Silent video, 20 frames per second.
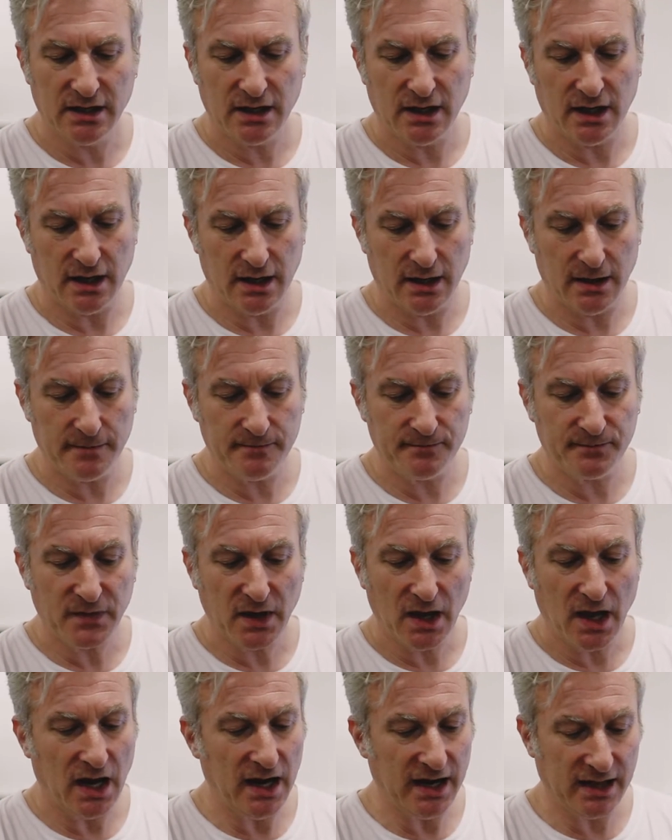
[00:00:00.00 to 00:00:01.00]

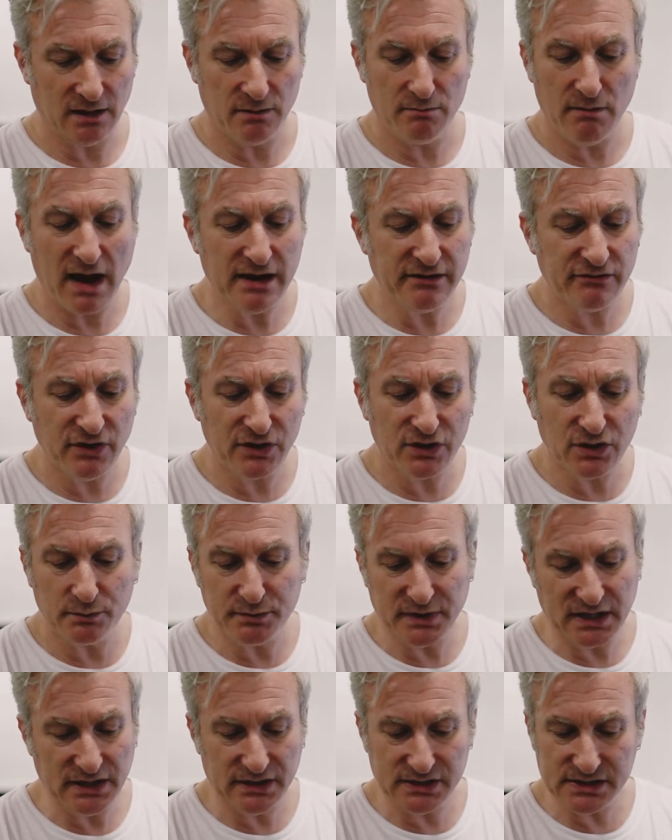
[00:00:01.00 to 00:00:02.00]
a little
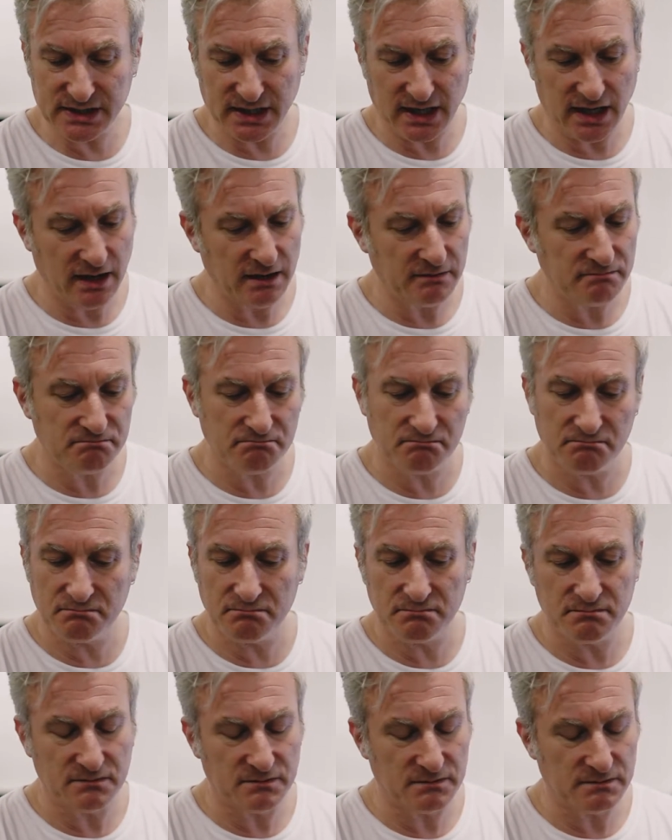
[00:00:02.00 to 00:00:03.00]
microcomputer
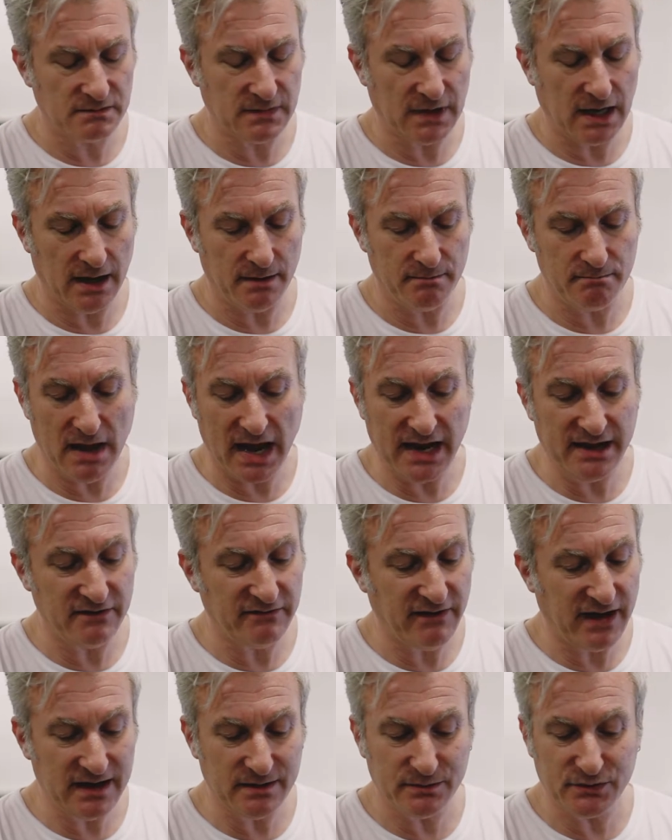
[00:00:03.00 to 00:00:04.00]
made
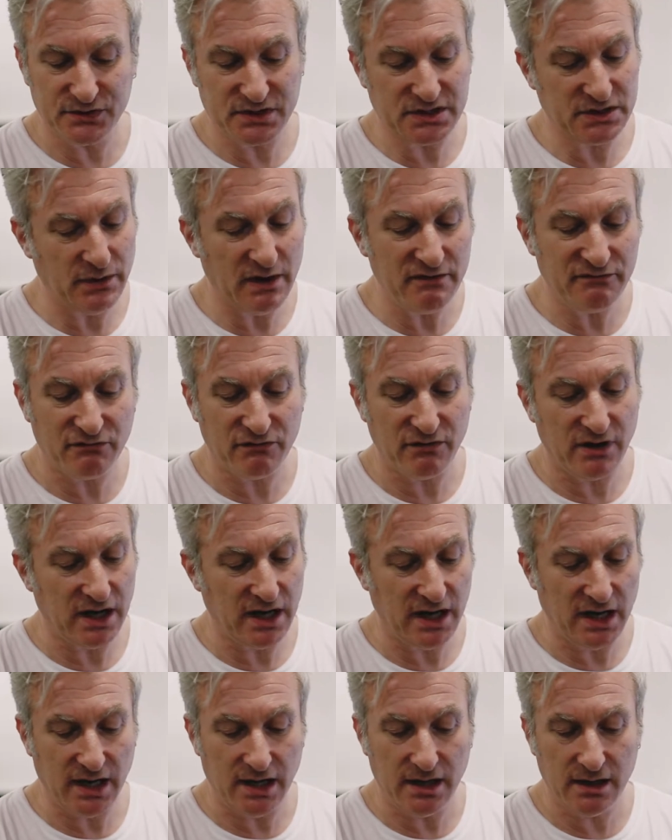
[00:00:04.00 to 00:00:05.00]
available to
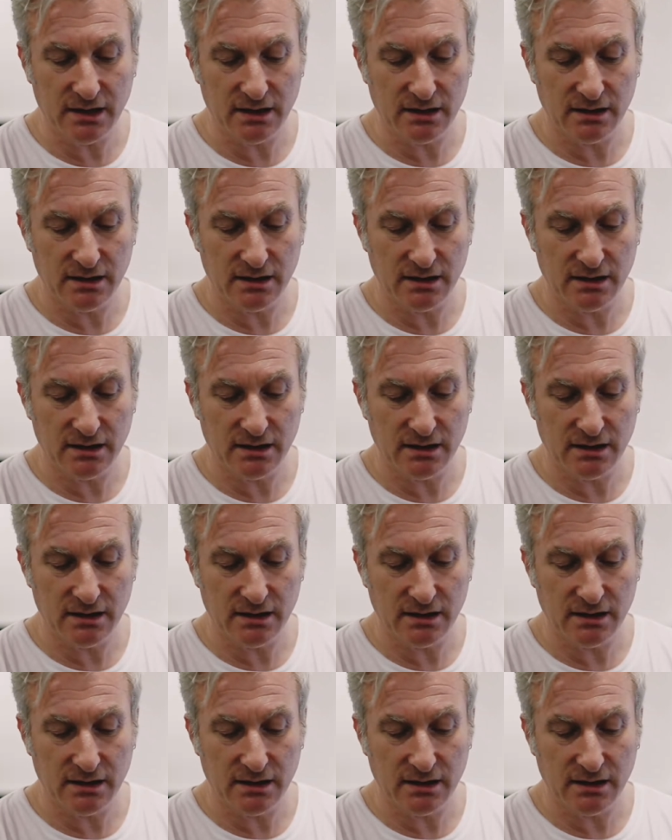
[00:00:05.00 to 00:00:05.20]
every